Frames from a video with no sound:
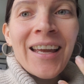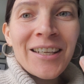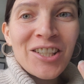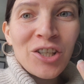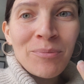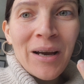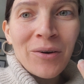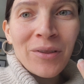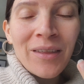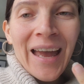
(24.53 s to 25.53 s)
into your
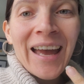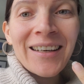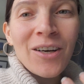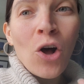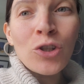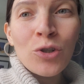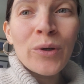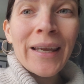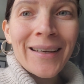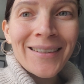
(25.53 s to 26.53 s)
mouth, and it also
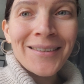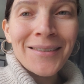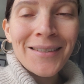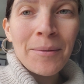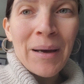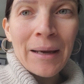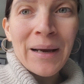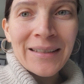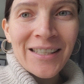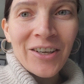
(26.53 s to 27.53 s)
kills the bad
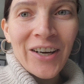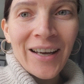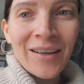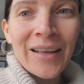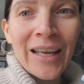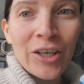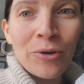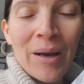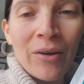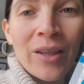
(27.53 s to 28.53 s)
bacteria in
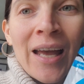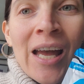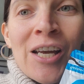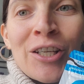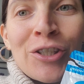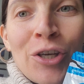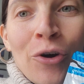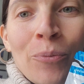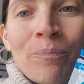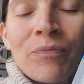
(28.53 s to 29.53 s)
your mouth.
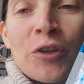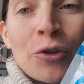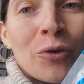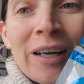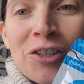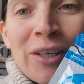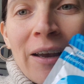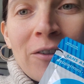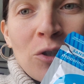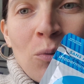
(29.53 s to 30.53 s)
So you don't actually
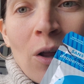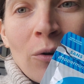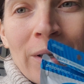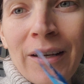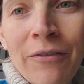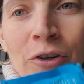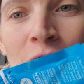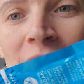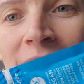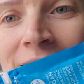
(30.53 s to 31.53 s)
have to swallow it. If you're
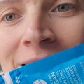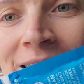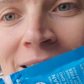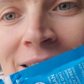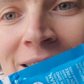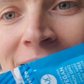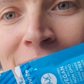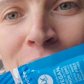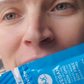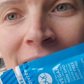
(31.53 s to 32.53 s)
not into these
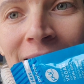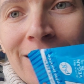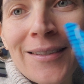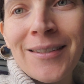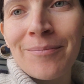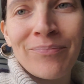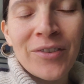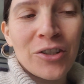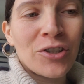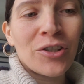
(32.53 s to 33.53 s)
ingredients,
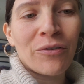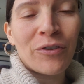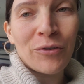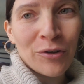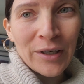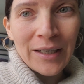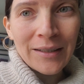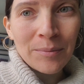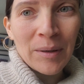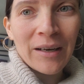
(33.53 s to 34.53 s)
there's just a few
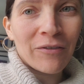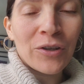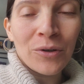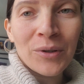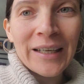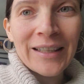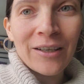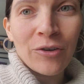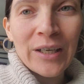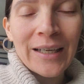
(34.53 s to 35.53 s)
ingredients, but if you don't like the
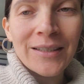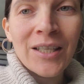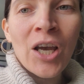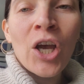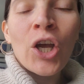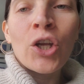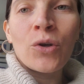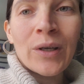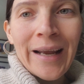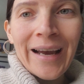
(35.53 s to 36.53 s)
ingredients, you
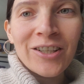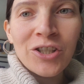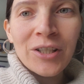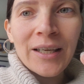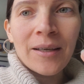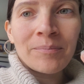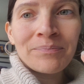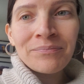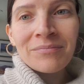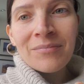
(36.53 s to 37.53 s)
can actually
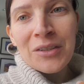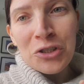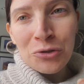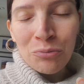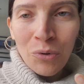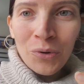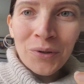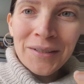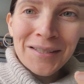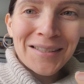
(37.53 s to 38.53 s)
just
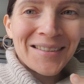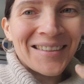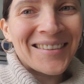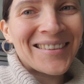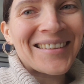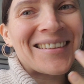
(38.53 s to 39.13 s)
roll the spit